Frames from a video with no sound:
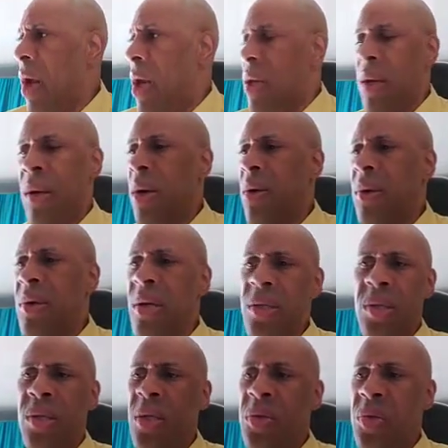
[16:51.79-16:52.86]
You know, because
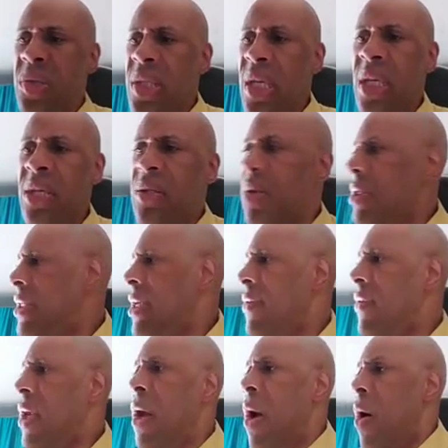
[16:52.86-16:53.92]
did you see this on
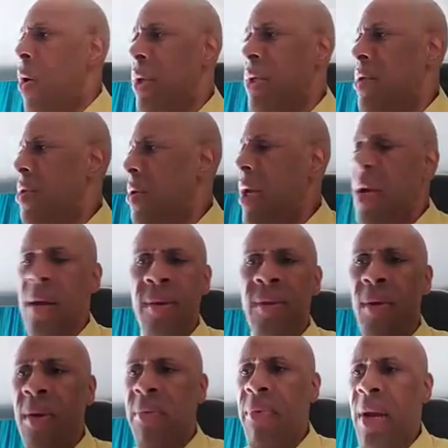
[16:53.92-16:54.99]
TV or did you hear this
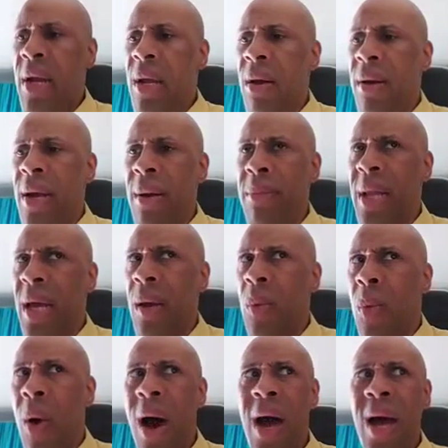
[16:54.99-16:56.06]
on the radio? And I'm like,
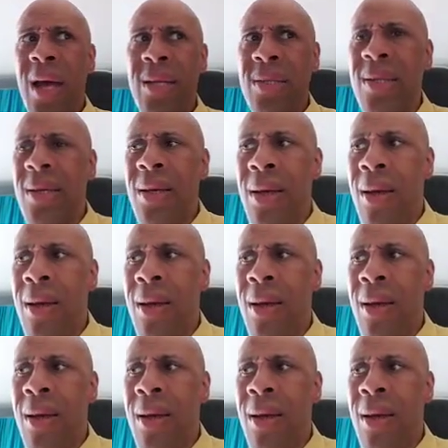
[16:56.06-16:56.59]
what?